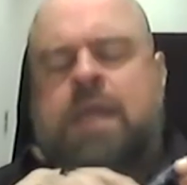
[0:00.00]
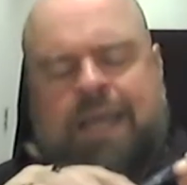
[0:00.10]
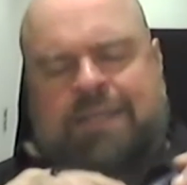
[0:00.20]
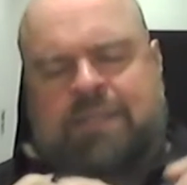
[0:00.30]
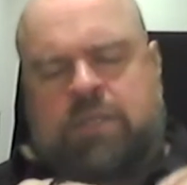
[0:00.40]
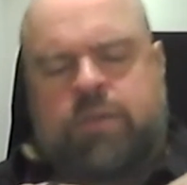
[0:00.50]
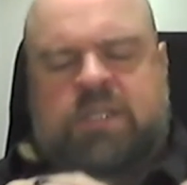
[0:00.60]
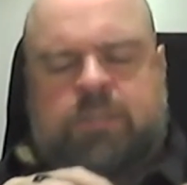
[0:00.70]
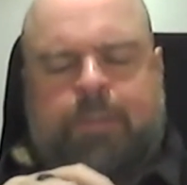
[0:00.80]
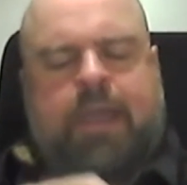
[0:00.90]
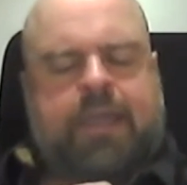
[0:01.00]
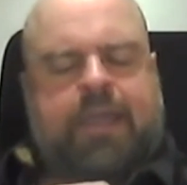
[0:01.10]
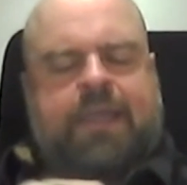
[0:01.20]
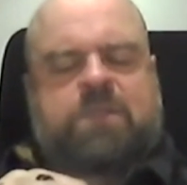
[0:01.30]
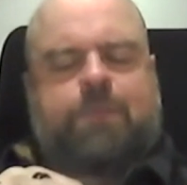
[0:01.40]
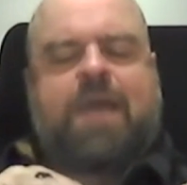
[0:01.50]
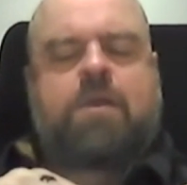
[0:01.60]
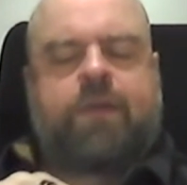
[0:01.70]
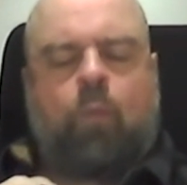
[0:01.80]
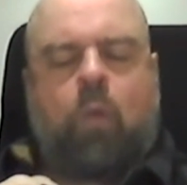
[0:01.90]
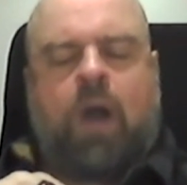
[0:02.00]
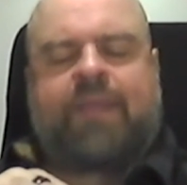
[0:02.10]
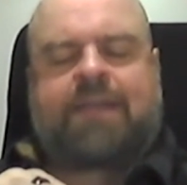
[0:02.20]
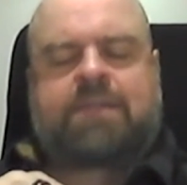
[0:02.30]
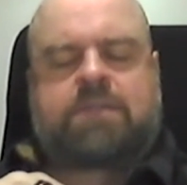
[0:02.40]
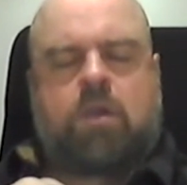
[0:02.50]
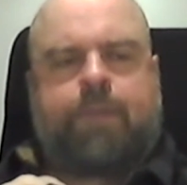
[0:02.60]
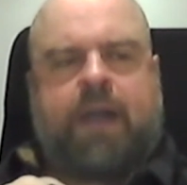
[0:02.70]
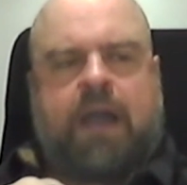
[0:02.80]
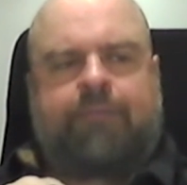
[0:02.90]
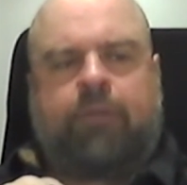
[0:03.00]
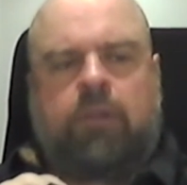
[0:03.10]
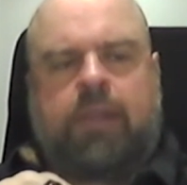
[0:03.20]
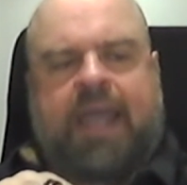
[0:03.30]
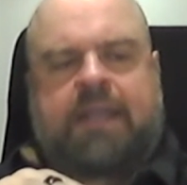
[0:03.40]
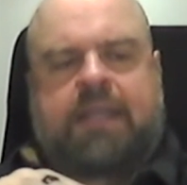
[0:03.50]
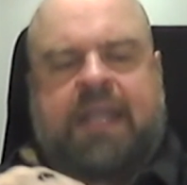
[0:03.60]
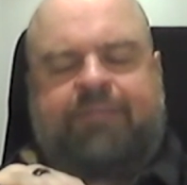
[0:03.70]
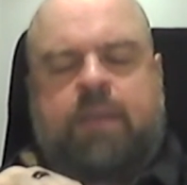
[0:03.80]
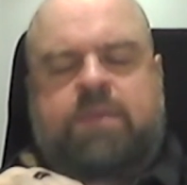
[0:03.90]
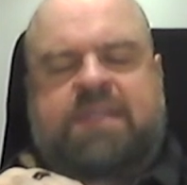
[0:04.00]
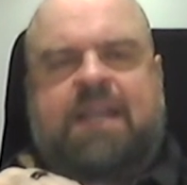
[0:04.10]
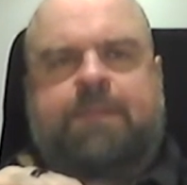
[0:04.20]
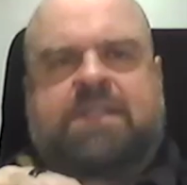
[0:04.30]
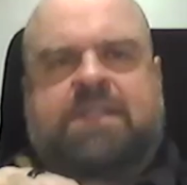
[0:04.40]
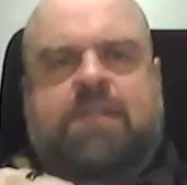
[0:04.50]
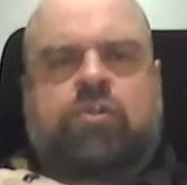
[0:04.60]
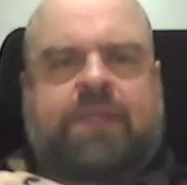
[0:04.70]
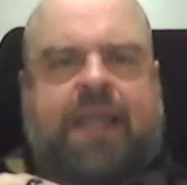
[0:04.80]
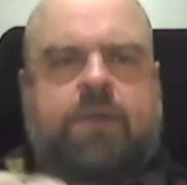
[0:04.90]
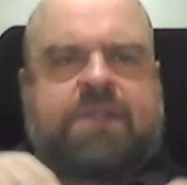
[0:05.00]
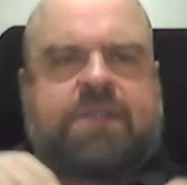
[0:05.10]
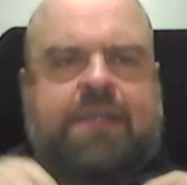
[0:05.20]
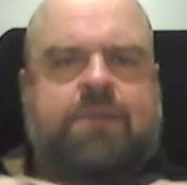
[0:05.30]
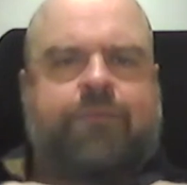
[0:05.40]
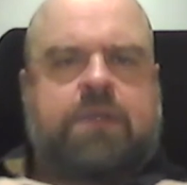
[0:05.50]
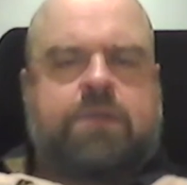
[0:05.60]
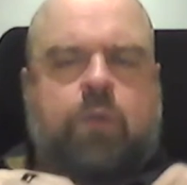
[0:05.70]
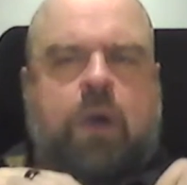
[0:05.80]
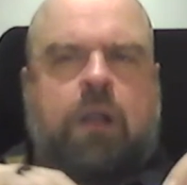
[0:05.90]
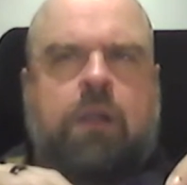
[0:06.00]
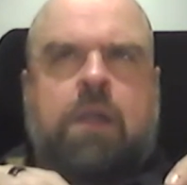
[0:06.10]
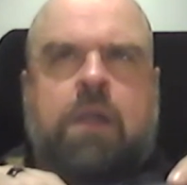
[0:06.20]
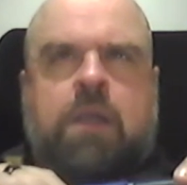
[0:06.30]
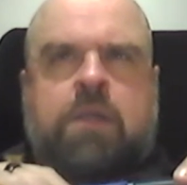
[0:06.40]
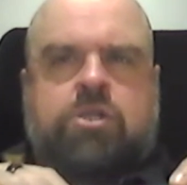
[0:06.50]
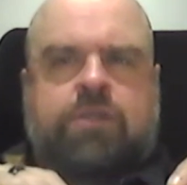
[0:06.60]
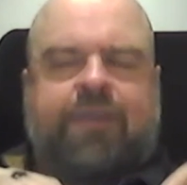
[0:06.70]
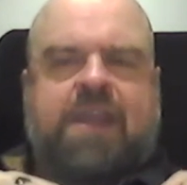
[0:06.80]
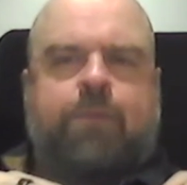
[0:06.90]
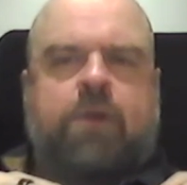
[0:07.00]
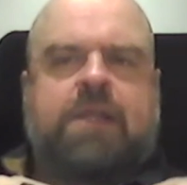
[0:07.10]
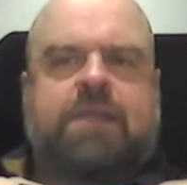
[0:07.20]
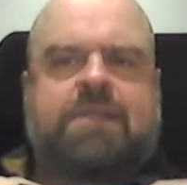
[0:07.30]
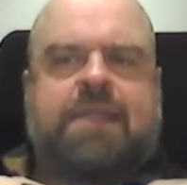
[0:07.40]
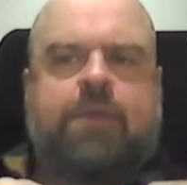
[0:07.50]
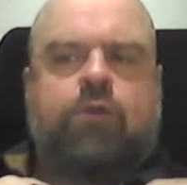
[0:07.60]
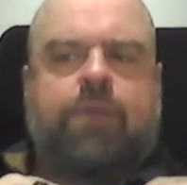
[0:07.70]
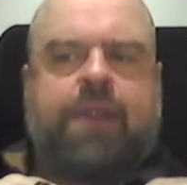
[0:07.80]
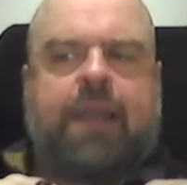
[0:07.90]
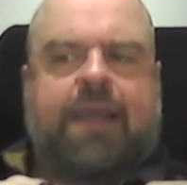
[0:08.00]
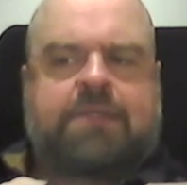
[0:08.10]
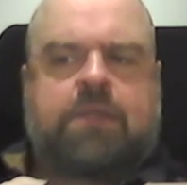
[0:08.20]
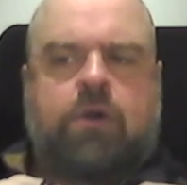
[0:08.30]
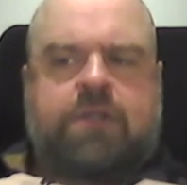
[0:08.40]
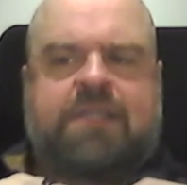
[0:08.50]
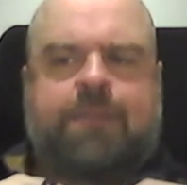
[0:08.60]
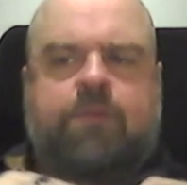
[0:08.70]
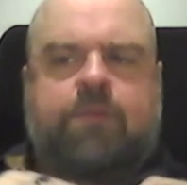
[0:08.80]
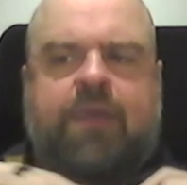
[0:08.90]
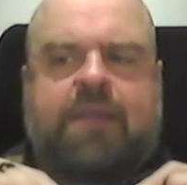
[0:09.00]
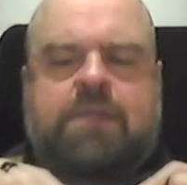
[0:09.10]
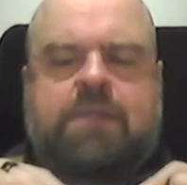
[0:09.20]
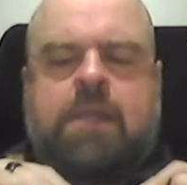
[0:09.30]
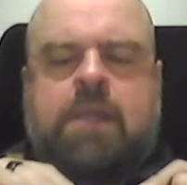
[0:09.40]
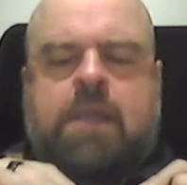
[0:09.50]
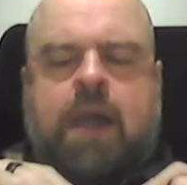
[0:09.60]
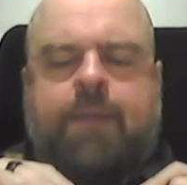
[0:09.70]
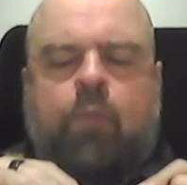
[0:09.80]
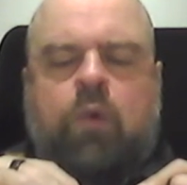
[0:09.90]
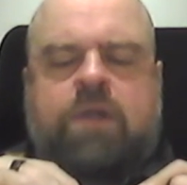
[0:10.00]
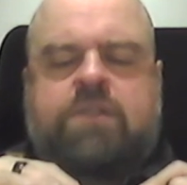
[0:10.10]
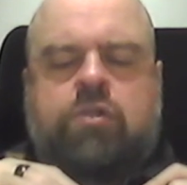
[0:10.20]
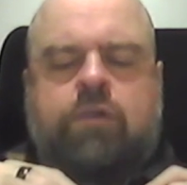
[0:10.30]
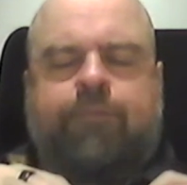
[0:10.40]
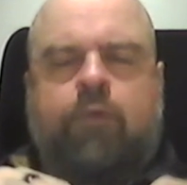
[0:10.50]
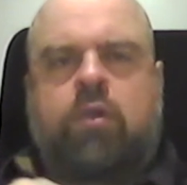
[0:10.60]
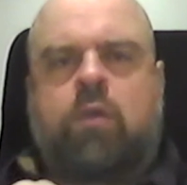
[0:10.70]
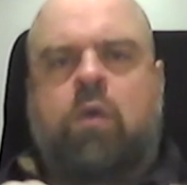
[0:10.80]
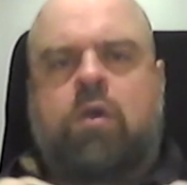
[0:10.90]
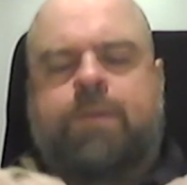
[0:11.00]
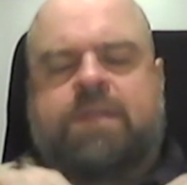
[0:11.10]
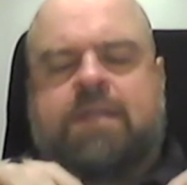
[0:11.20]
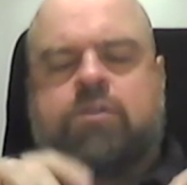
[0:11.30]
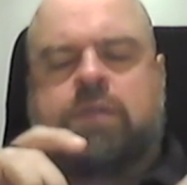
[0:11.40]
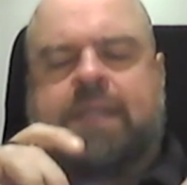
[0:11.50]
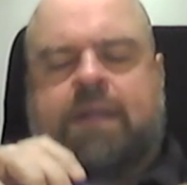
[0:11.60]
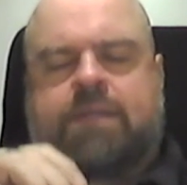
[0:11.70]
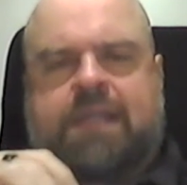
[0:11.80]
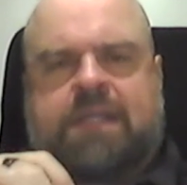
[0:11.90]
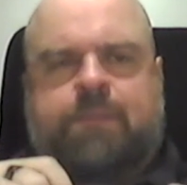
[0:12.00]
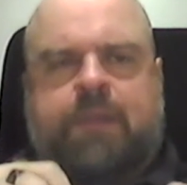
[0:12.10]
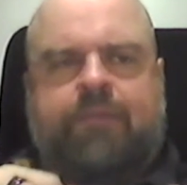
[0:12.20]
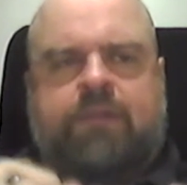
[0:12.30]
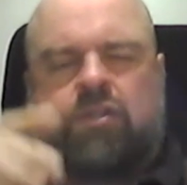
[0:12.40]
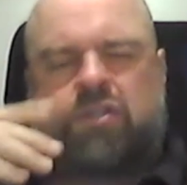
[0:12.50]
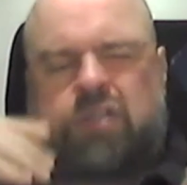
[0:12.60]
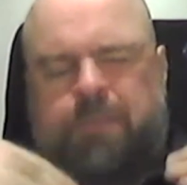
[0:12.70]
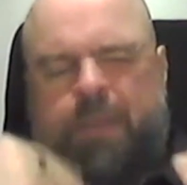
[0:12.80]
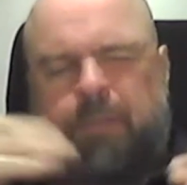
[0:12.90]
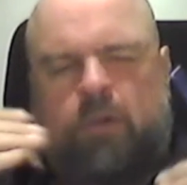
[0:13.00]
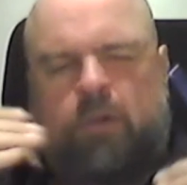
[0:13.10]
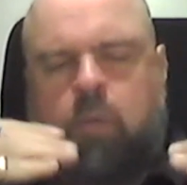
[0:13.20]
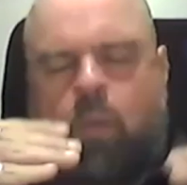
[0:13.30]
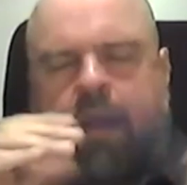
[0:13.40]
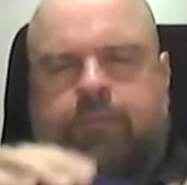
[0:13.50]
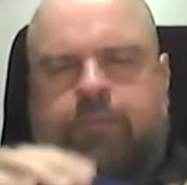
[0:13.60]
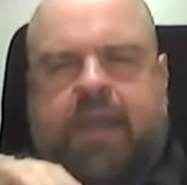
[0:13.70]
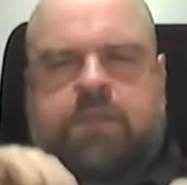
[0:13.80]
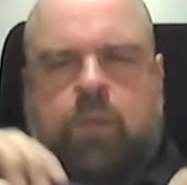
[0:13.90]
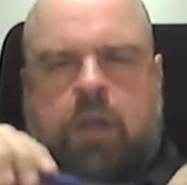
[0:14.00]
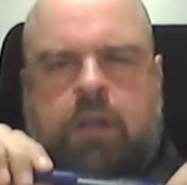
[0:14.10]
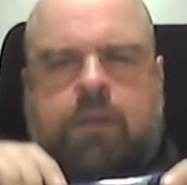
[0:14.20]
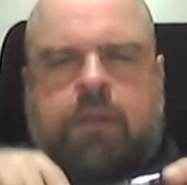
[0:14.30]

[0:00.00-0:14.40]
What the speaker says: Guys, can you expand on why that's so powerful and if there was any potential downsides of it as well? Just for anybody listening who really likes the concept of that, what does it do for you and what could potential downsides be of it? Just so people are aware of that as well.